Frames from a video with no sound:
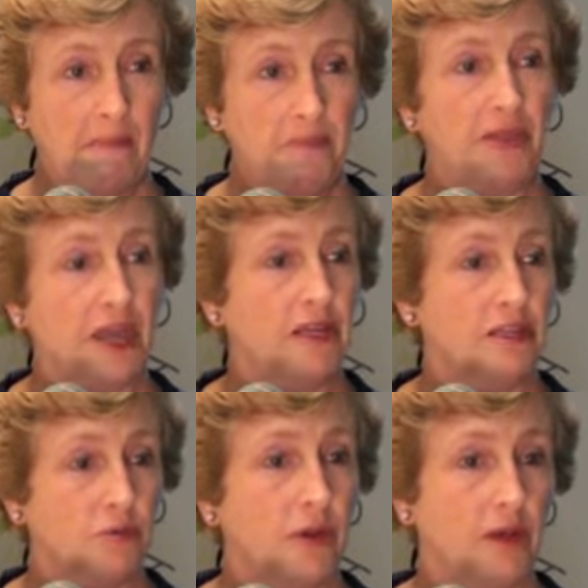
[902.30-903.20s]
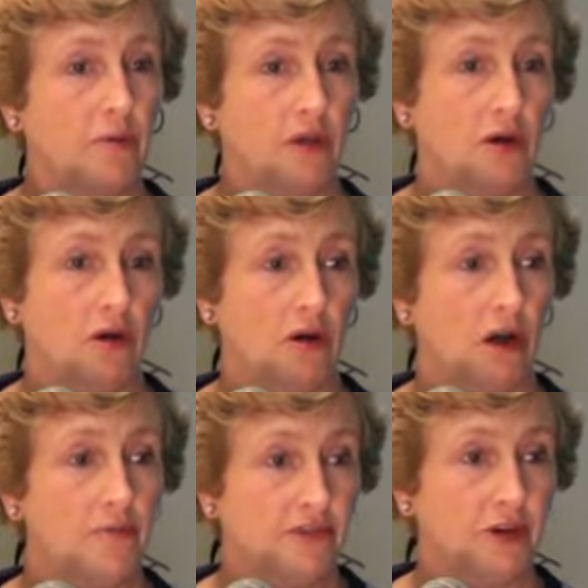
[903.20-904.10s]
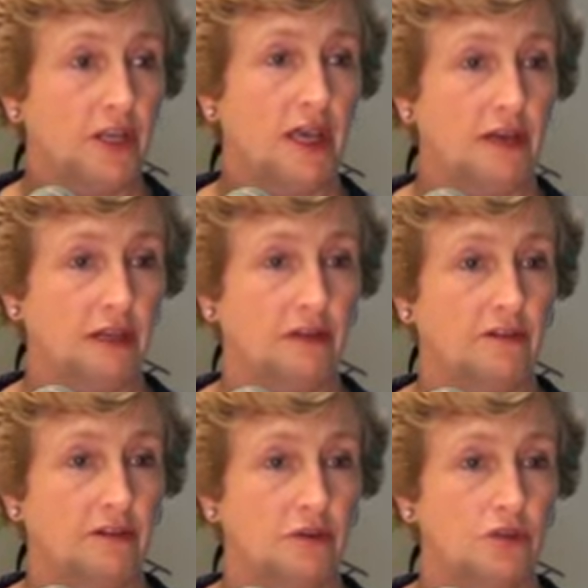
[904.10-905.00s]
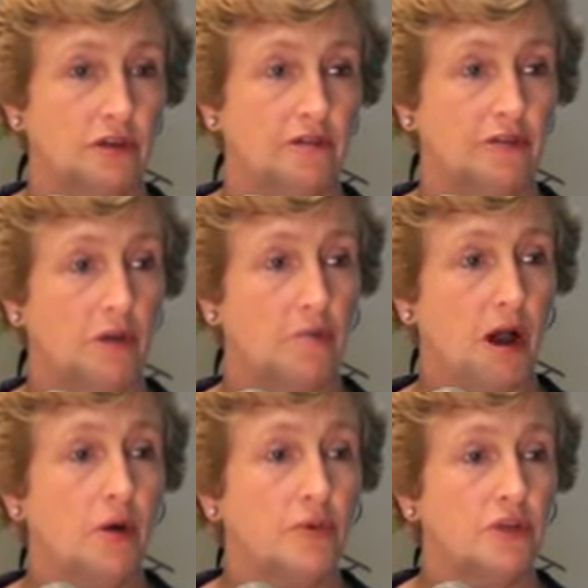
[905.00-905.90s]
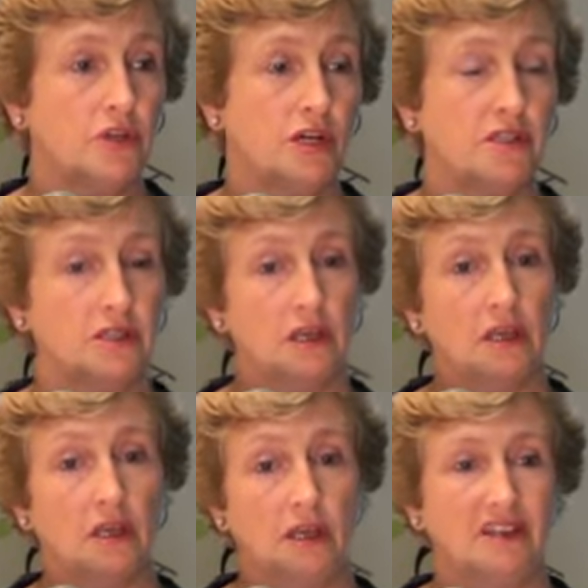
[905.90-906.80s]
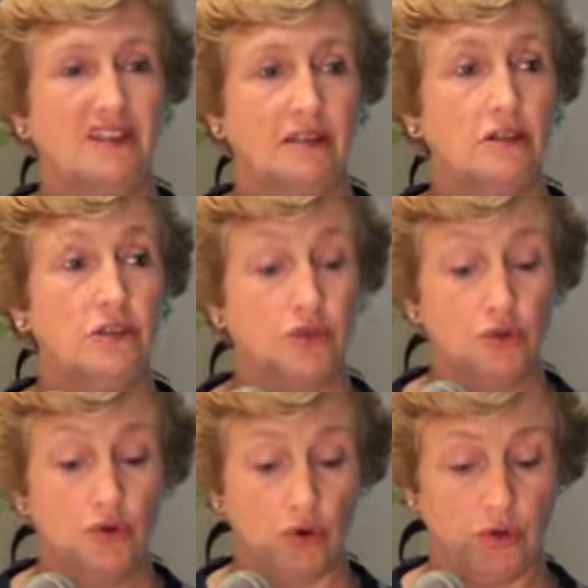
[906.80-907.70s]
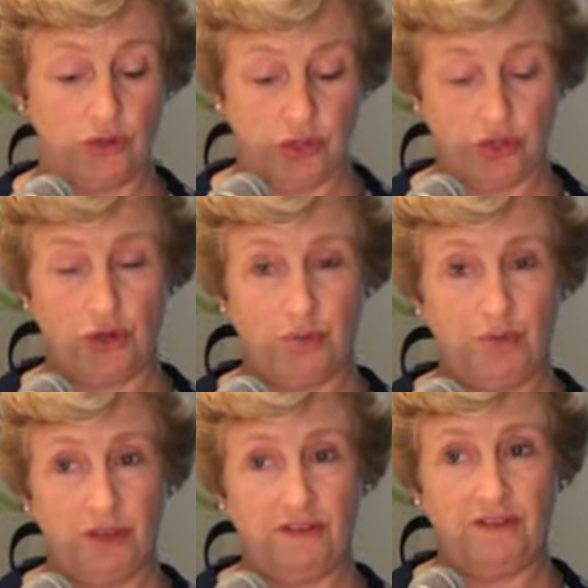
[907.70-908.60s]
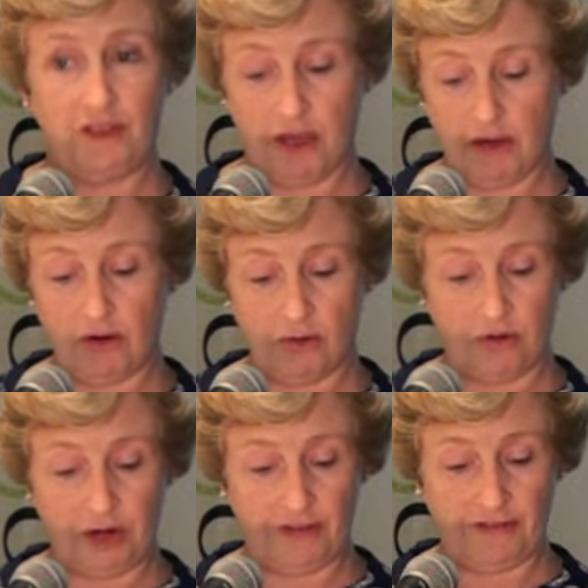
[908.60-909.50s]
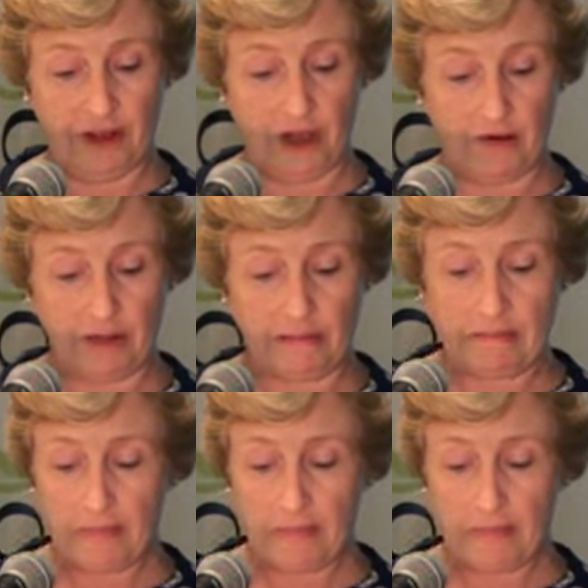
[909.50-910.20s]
but that is where we are hopefully heading in future. For the moment, just do not disturb if they are already flowering.